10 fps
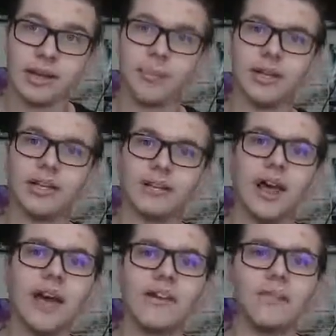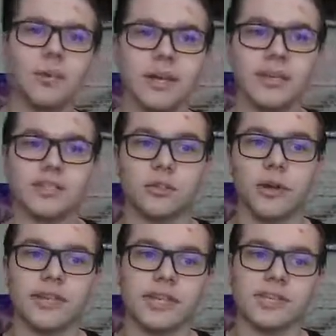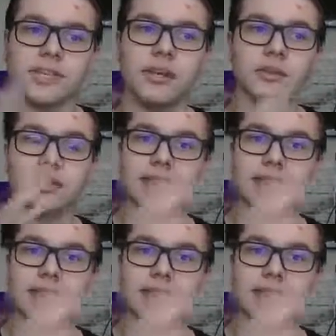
but in a lot of ways the way they scaled